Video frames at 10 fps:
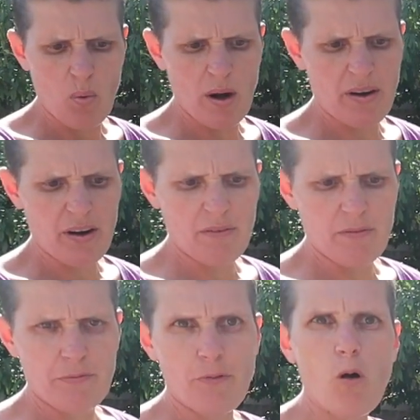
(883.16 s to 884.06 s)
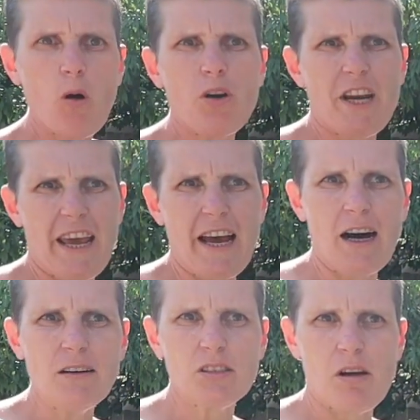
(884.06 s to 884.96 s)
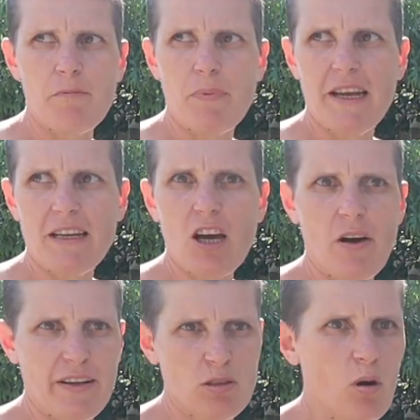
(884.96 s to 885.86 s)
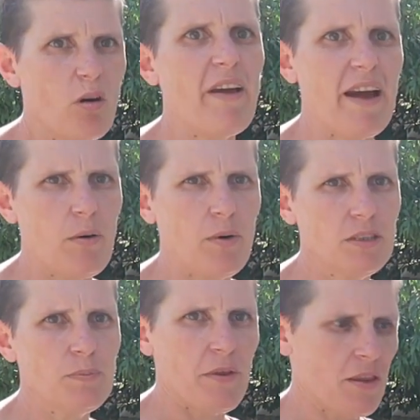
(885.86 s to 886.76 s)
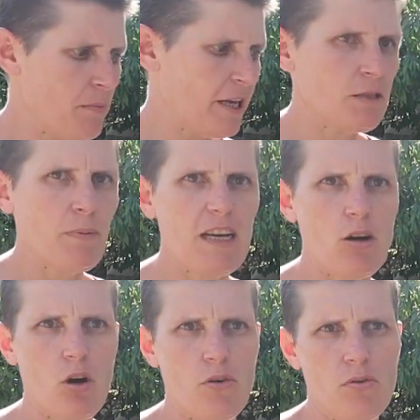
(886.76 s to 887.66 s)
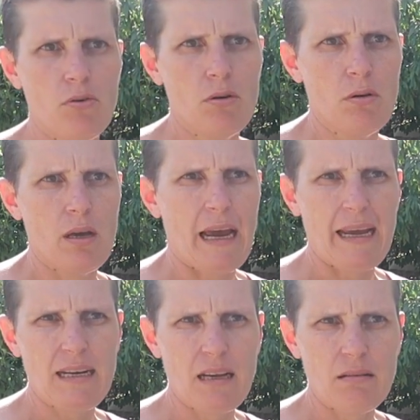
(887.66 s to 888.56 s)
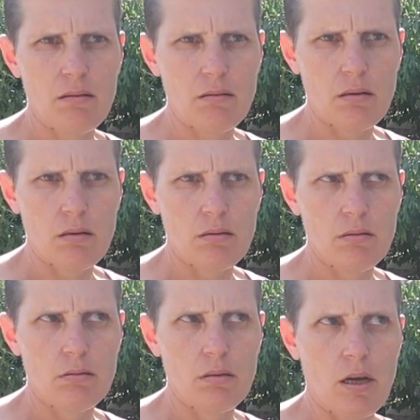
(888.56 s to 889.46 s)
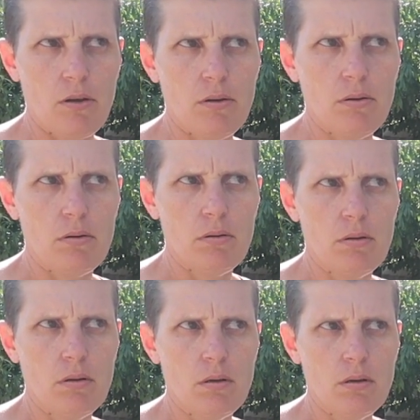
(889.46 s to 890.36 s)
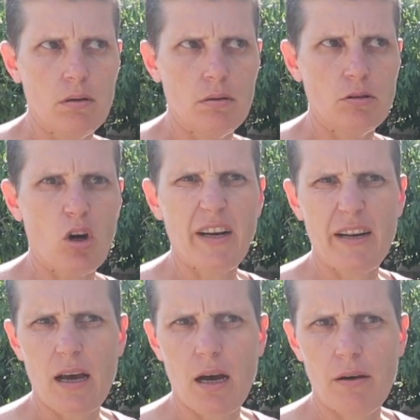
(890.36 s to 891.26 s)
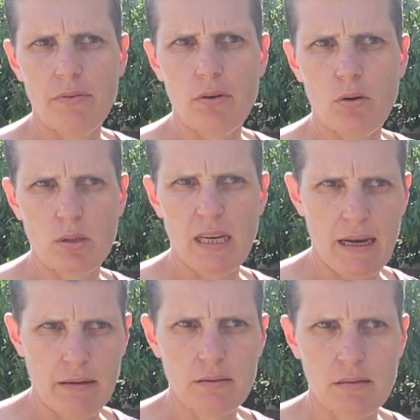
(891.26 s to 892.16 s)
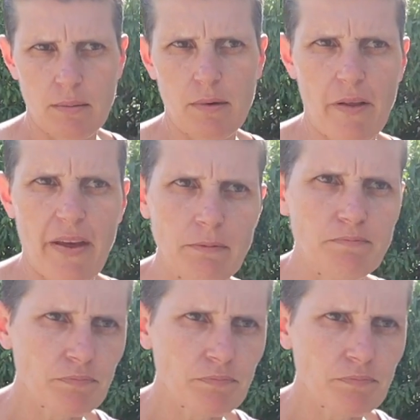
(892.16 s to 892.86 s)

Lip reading: We're at 4 now, so I've been going 12 hours, but the meat's been on 9.5 or 10, something like that.